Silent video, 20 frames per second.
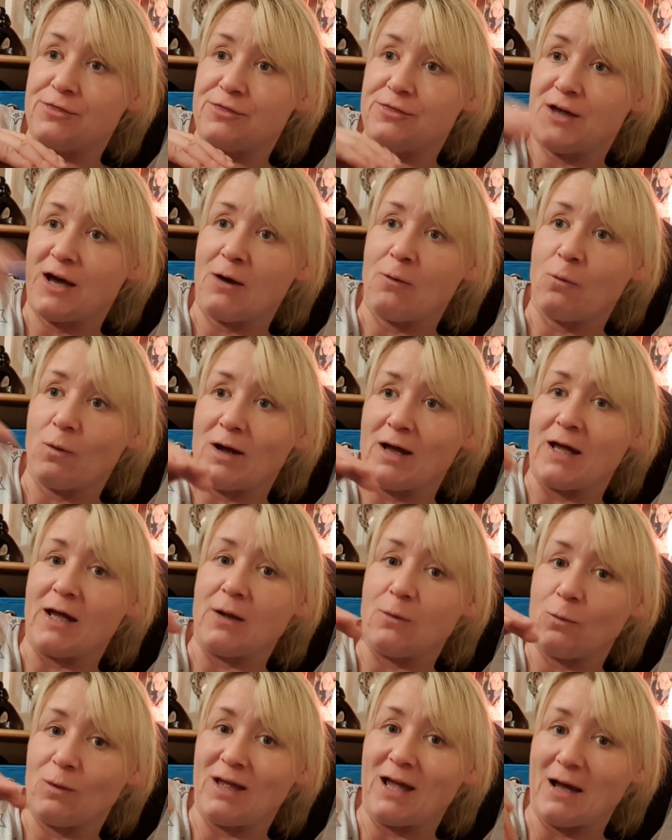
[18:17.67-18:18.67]
that way
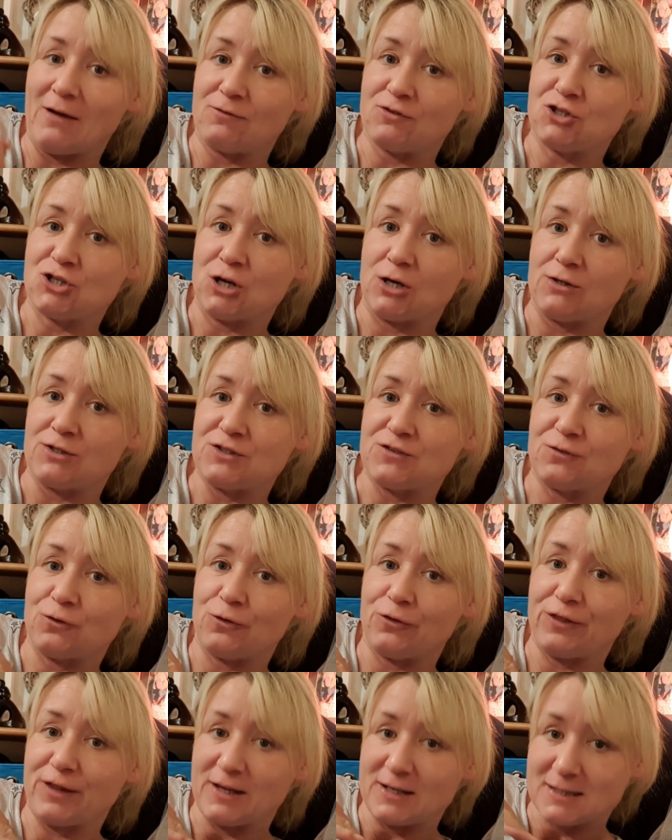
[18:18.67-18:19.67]
we have chance for
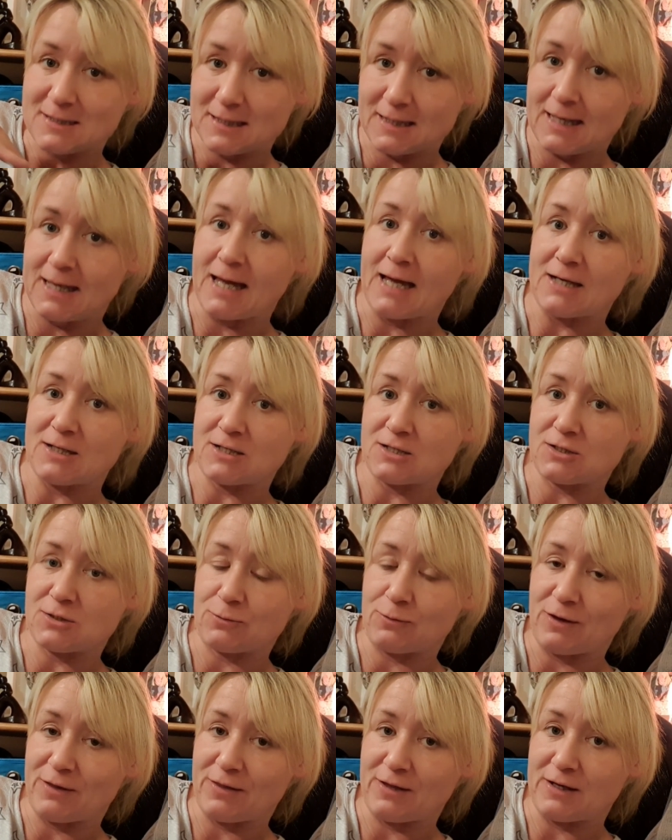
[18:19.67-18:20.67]
things to get to
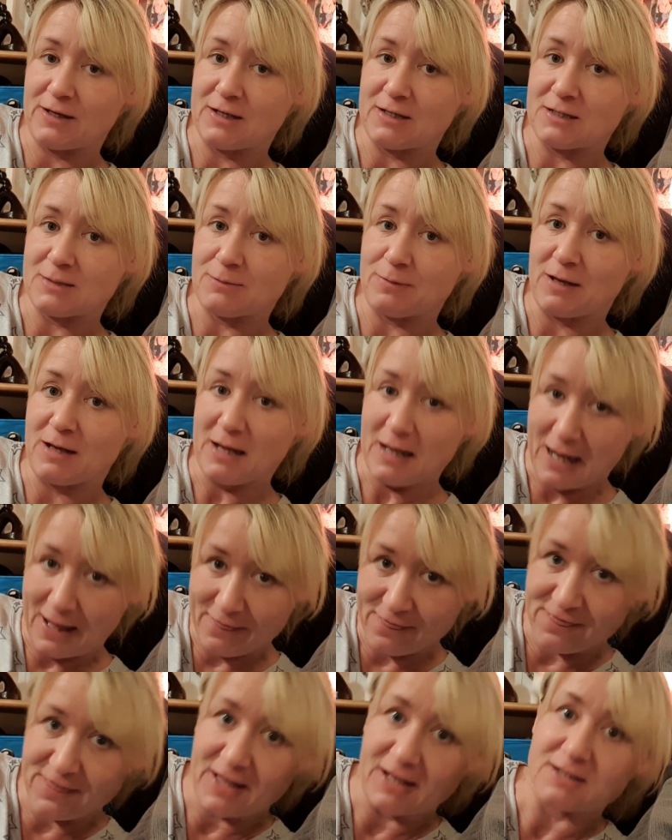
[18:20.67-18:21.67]
where they need to be
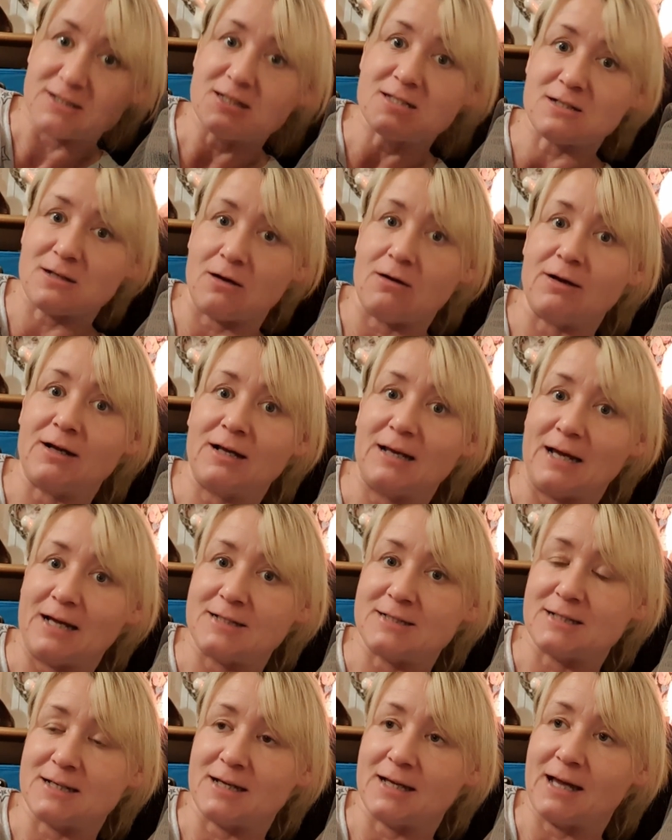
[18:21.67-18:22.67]
and then start
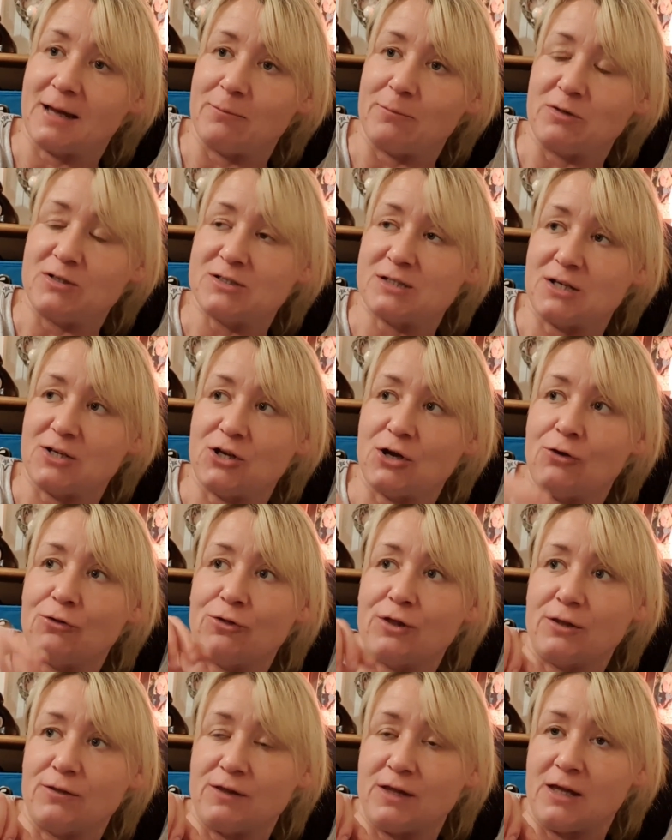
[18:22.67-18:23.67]
collecting again, because I know
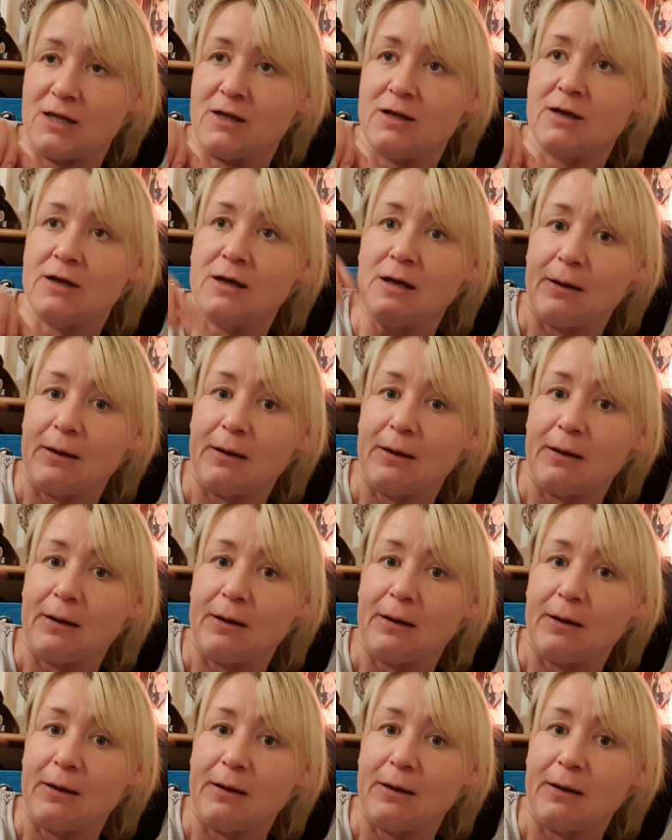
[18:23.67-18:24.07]
that the